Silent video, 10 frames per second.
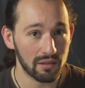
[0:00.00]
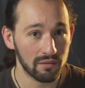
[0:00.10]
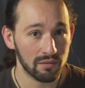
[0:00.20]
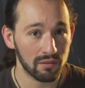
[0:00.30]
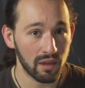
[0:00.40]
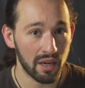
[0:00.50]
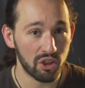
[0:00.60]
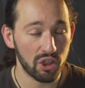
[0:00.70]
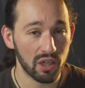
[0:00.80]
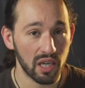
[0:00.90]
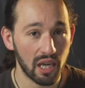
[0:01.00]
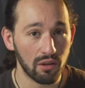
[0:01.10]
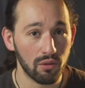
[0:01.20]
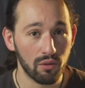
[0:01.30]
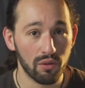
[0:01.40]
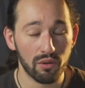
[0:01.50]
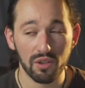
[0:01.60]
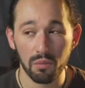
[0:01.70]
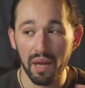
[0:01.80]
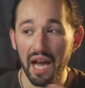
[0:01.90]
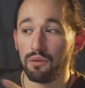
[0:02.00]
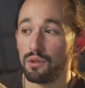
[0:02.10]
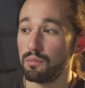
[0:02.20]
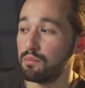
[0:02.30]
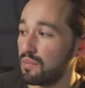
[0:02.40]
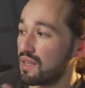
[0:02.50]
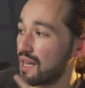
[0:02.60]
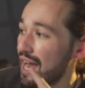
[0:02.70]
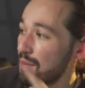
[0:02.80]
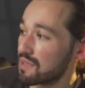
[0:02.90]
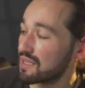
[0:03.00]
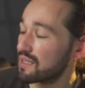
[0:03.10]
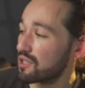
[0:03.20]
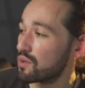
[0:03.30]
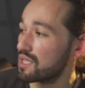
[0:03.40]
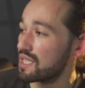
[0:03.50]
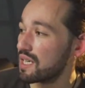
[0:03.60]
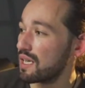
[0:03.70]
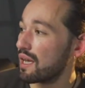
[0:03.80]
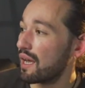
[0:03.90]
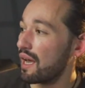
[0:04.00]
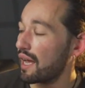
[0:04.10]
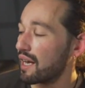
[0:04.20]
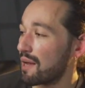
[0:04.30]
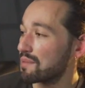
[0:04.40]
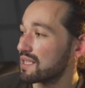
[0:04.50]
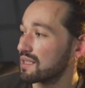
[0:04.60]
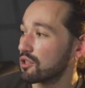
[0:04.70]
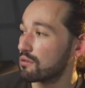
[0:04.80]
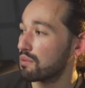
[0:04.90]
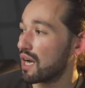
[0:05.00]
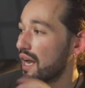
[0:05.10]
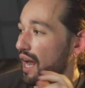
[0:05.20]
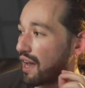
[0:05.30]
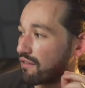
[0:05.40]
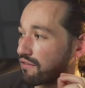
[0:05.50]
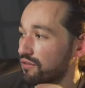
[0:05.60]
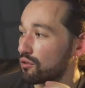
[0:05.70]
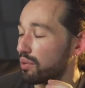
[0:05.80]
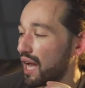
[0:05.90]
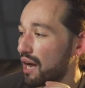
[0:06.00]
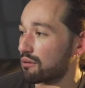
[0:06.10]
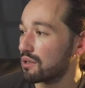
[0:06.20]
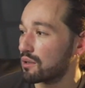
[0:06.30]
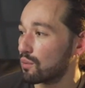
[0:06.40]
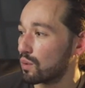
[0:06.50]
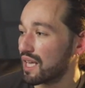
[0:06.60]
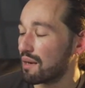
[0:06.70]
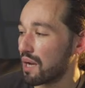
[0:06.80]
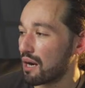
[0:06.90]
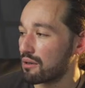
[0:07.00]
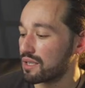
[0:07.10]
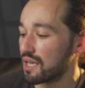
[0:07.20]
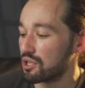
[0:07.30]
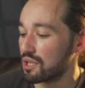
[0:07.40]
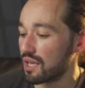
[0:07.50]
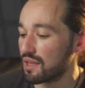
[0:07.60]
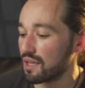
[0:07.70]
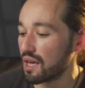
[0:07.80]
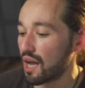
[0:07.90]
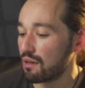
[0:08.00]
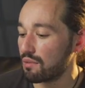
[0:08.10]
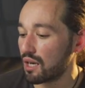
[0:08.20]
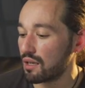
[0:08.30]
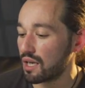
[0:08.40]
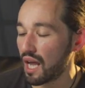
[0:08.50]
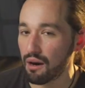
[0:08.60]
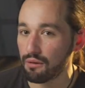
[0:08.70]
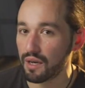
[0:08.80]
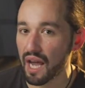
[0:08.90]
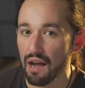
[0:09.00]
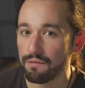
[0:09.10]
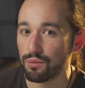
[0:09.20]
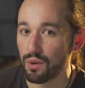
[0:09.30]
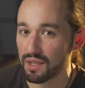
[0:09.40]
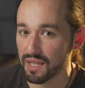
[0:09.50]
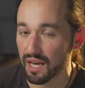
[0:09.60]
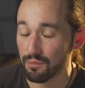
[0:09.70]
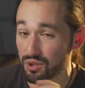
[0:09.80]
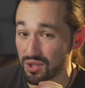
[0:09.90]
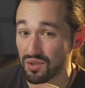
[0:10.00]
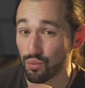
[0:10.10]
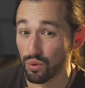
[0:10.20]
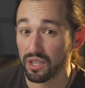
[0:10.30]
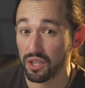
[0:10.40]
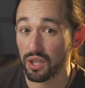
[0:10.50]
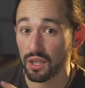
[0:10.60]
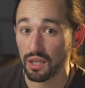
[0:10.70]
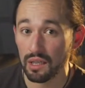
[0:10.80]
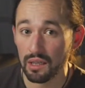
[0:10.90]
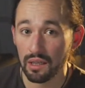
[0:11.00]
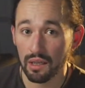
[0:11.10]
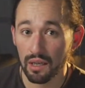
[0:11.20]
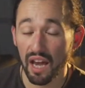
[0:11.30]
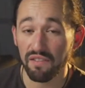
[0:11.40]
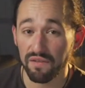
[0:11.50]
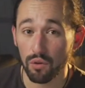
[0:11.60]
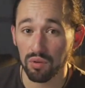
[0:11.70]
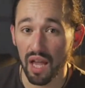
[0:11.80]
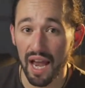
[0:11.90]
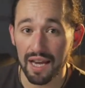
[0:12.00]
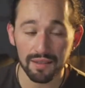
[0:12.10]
it should get you to power the M600D and M600 by at full power with that power station. I think I got about an hour and a half of runtime, which is really good at full blast.